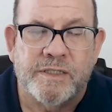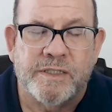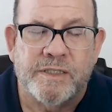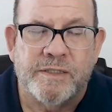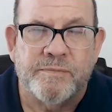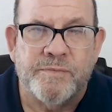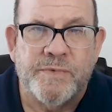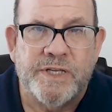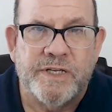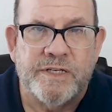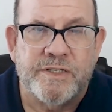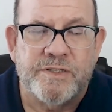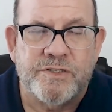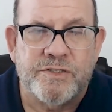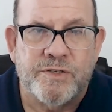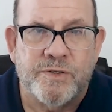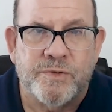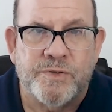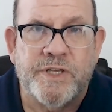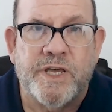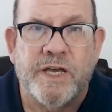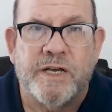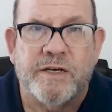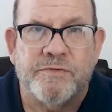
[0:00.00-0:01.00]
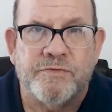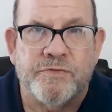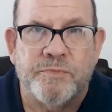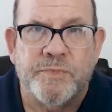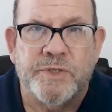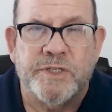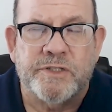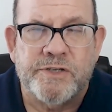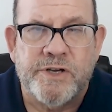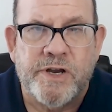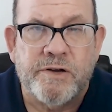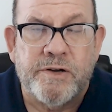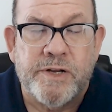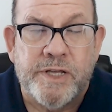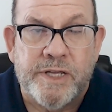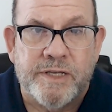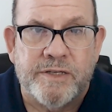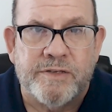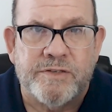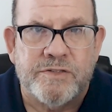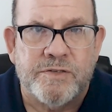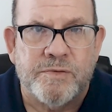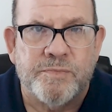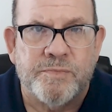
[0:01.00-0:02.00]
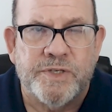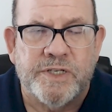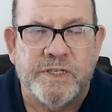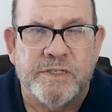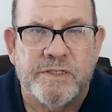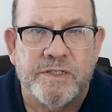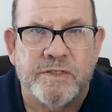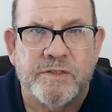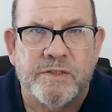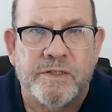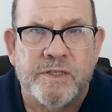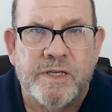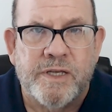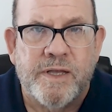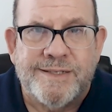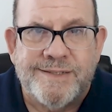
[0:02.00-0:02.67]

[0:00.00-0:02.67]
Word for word: Um, and so, yeah, familiarity is a big deal.